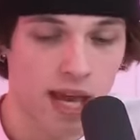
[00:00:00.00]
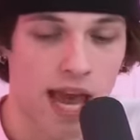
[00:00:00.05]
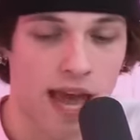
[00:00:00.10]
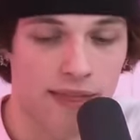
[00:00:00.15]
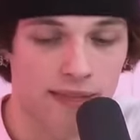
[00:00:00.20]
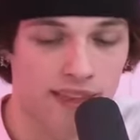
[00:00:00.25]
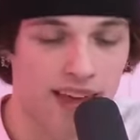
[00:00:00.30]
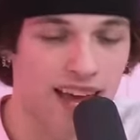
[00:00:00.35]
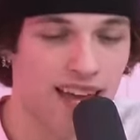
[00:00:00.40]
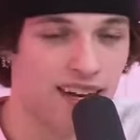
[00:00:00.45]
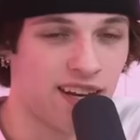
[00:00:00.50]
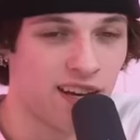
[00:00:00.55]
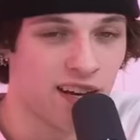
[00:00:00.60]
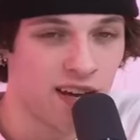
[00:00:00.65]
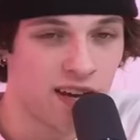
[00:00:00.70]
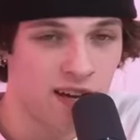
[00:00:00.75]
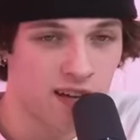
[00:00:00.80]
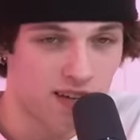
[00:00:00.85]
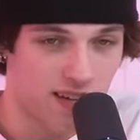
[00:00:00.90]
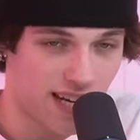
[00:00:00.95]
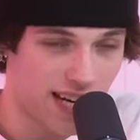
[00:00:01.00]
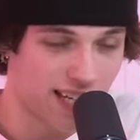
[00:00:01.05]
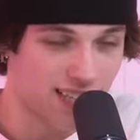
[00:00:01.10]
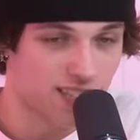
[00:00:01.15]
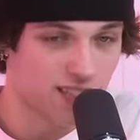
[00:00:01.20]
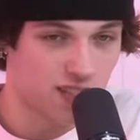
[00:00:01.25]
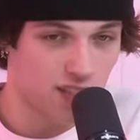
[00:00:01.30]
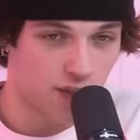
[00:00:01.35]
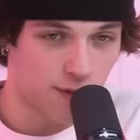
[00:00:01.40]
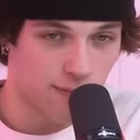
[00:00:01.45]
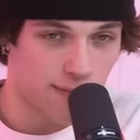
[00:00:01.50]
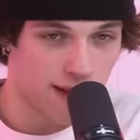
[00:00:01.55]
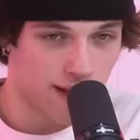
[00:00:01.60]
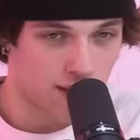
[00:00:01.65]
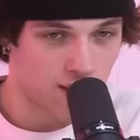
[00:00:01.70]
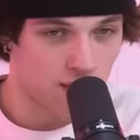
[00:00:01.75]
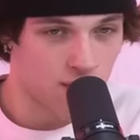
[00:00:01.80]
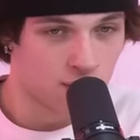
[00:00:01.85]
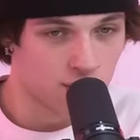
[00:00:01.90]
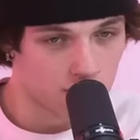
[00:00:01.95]
And then next to your
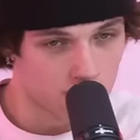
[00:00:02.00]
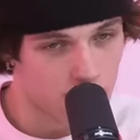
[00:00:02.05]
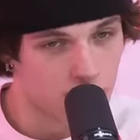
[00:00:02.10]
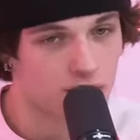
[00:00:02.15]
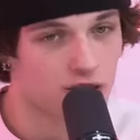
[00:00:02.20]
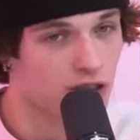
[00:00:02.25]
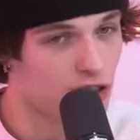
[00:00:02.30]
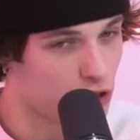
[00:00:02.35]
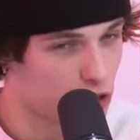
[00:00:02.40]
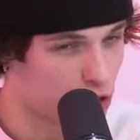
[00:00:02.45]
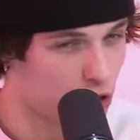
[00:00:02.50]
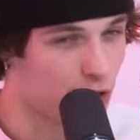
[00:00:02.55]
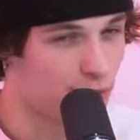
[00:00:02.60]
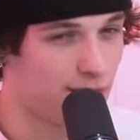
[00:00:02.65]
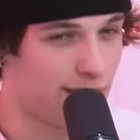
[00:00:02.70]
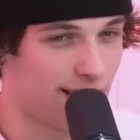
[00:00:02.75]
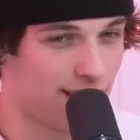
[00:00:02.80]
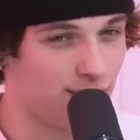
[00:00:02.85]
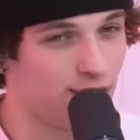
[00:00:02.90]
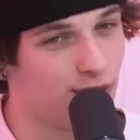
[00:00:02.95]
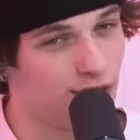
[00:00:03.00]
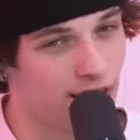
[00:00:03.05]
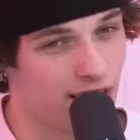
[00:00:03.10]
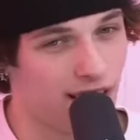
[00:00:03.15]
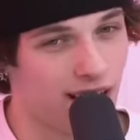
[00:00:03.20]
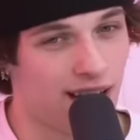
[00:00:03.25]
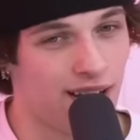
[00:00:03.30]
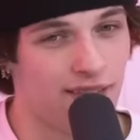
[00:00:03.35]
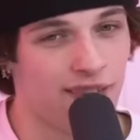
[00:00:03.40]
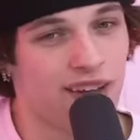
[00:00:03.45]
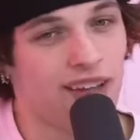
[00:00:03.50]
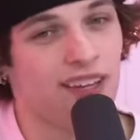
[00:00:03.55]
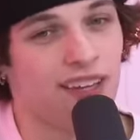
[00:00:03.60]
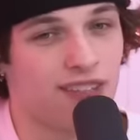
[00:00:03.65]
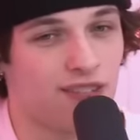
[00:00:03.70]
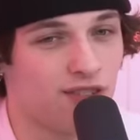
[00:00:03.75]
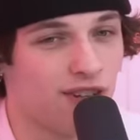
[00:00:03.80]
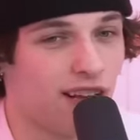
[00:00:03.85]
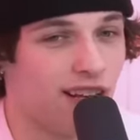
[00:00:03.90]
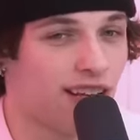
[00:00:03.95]
menu, the dessert menu they have.
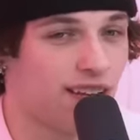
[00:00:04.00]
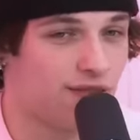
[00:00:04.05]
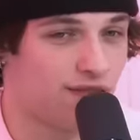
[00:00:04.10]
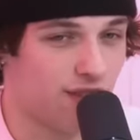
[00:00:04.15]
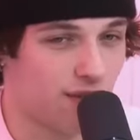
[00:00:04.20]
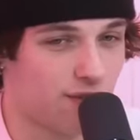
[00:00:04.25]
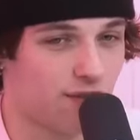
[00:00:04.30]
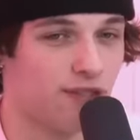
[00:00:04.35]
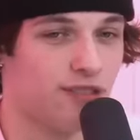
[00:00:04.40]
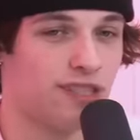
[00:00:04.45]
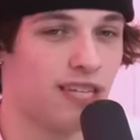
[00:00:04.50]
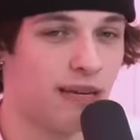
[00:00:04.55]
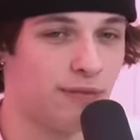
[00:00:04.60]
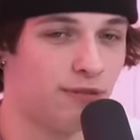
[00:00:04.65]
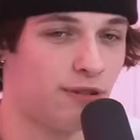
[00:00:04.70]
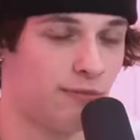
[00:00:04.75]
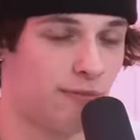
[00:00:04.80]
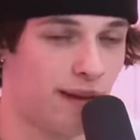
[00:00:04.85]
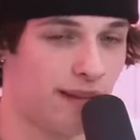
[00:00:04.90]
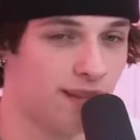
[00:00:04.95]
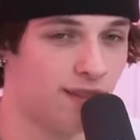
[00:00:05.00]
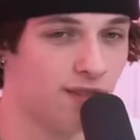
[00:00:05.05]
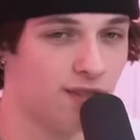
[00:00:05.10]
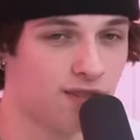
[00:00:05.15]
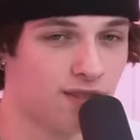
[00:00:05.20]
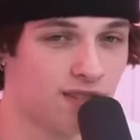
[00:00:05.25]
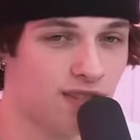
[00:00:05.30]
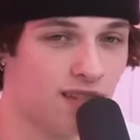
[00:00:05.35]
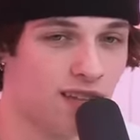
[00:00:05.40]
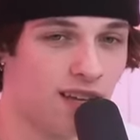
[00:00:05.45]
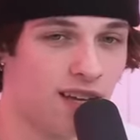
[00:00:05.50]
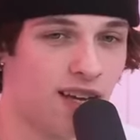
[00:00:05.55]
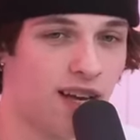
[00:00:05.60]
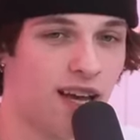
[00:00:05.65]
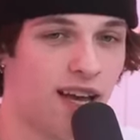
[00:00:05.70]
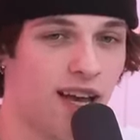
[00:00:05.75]
Like, do you know how they have different types of menus? You're